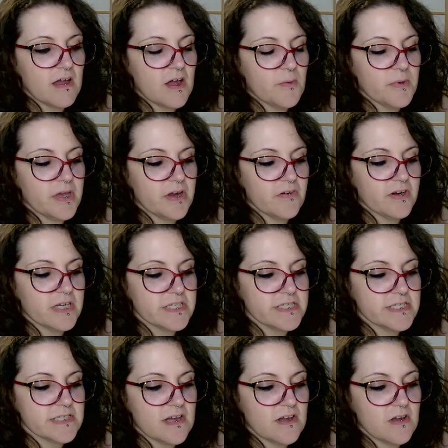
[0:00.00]
I'm hearing
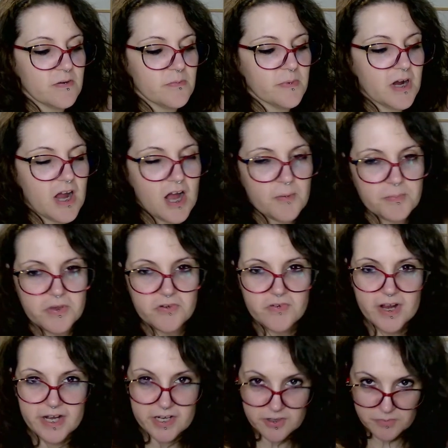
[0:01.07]
some
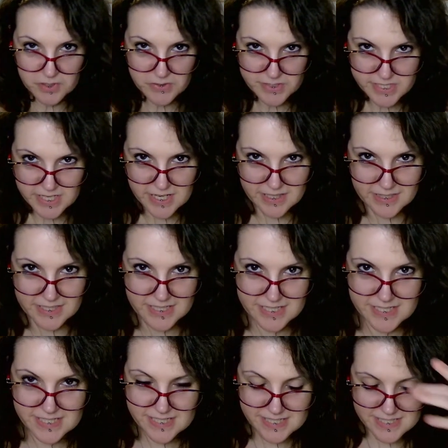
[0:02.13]
copyrighted music in the
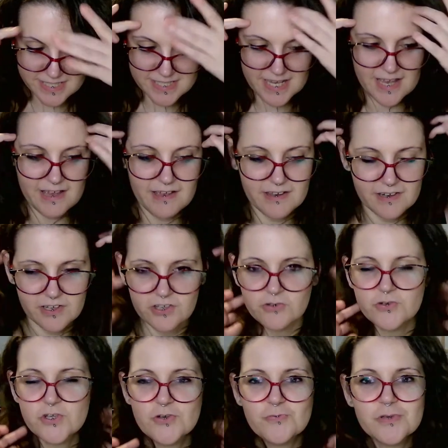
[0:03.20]
distance and
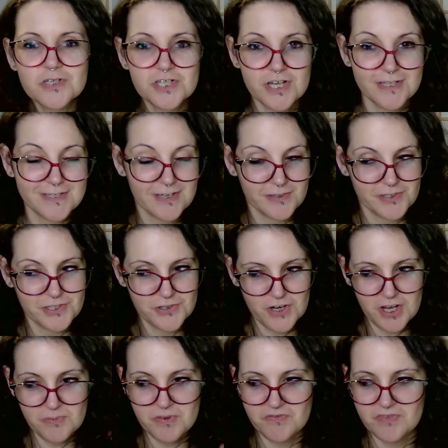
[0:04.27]
YouTube will shut down the
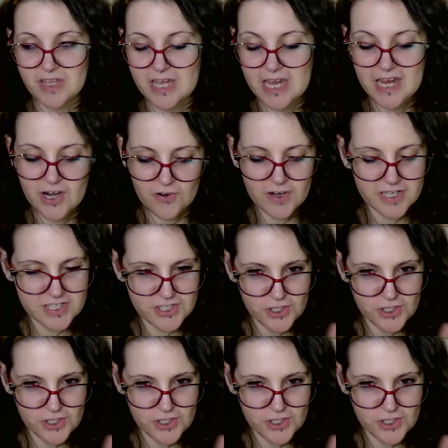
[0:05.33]
stream if they hear it.